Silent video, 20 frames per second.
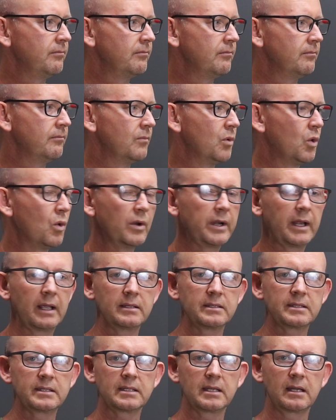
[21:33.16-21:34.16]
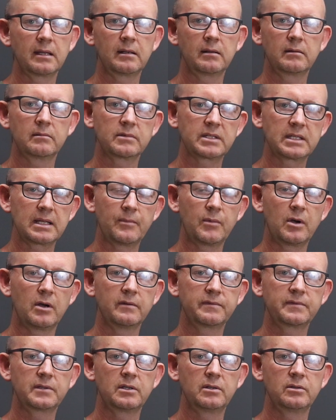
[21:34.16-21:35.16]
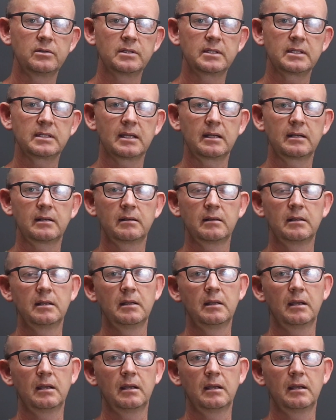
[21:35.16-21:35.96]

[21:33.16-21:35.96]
morning sun, some afternoon sun.